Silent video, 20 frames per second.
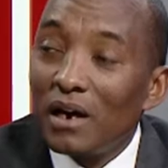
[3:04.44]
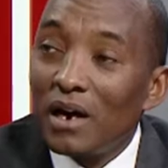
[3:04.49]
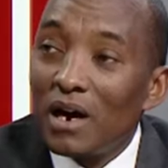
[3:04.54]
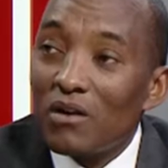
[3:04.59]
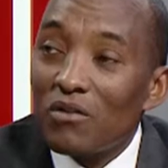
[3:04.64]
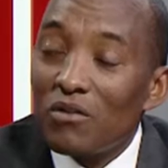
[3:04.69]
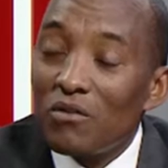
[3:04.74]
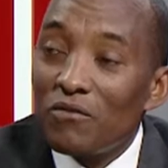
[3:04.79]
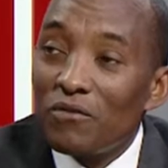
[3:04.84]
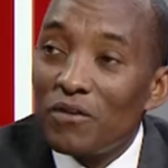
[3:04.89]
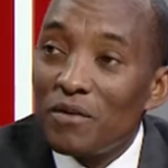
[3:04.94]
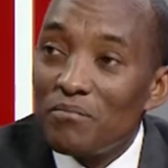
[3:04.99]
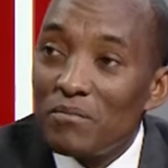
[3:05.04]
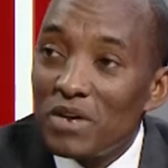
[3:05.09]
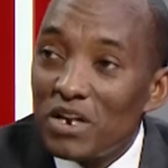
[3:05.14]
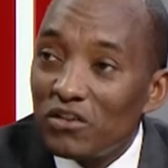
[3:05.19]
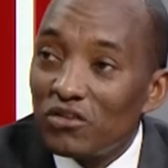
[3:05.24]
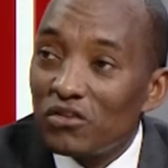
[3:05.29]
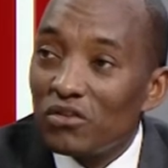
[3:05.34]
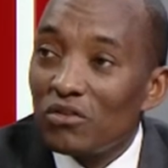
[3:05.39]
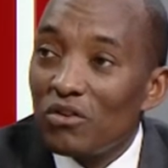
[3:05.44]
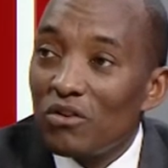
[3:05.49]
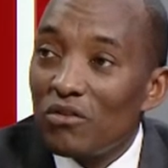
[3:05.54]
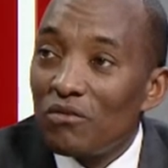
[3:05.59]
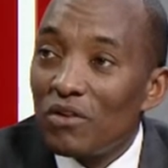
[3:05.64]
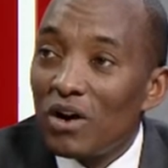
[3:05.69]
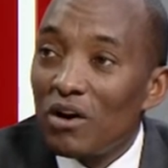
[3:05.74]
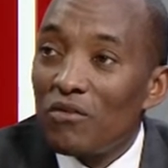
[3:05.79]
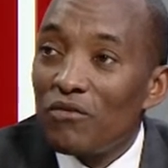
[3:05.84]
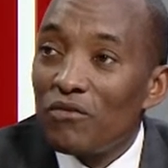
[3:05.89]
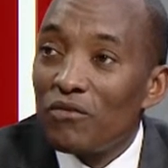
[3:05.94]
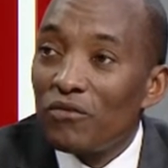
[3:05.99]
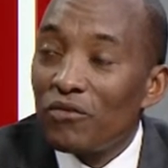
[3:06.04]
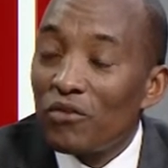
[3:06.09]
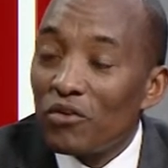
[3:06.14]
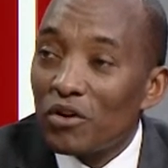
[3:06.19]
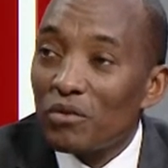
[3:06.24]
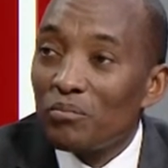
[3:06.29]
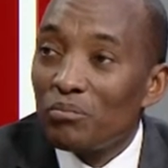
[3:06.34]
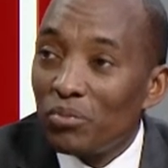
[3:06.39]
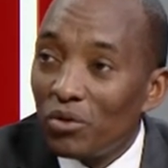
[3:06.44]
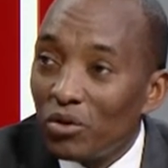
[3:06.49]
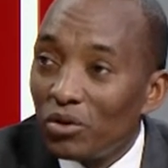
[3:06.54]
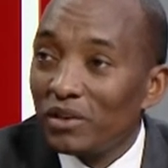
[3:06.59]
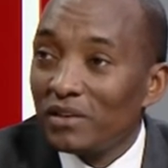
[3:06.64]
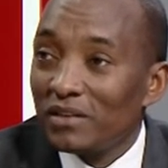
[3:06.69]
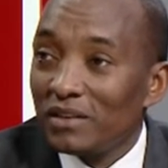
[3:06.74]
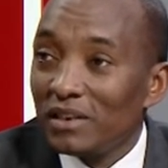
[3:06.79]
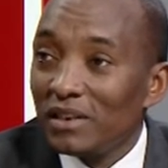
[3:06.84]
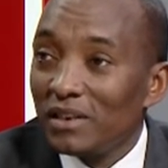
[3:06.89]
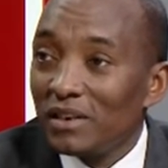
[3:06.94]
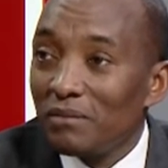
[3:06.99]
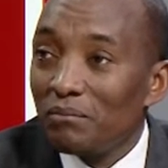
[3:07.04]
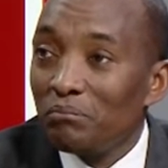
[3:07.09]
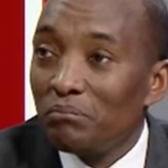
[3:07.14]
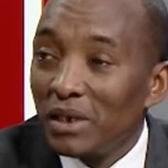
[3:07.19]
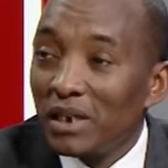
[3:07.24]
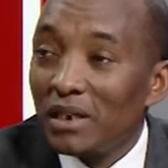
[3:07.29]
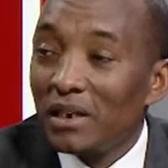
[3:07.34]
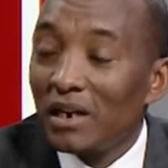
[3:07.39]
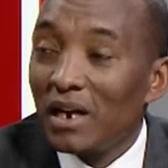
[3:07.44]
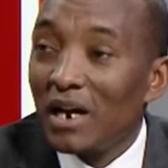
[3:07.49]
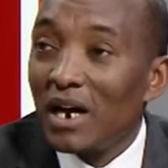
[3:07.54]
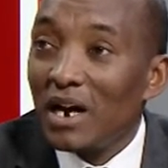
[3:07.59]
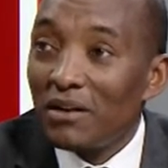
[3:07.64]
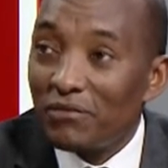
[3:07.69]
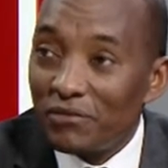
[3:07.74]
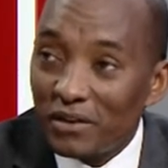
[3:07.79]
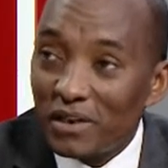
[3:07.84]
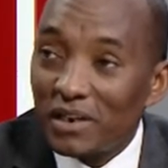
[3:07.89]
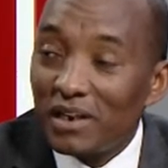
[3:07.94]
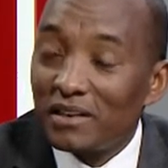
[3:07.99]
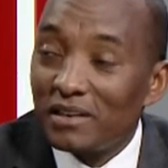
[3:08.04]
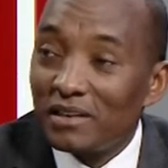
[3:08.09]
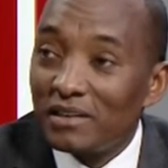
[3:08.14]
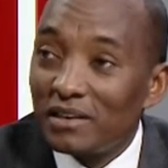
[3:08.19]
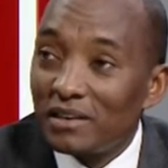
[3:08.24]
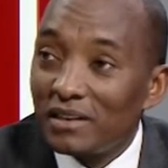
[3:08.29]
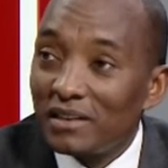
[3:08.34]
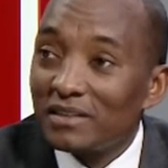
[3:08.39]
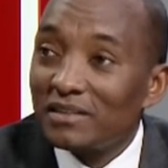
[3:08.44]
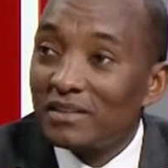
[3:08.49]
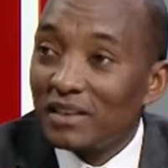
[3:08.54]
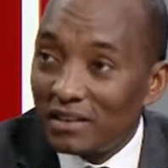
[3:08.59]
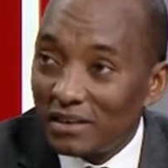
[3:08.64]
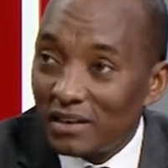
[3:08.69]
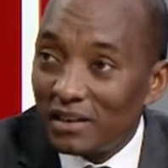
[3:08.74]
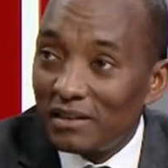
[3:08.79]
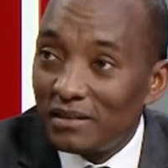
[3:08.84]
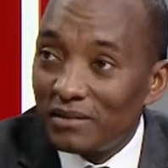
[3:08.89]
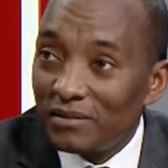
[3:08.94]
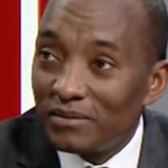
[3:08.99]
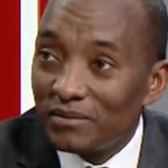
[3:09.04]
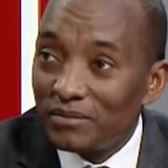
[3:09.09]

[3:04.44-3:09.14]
confirmation of our foreign policy being African-centered.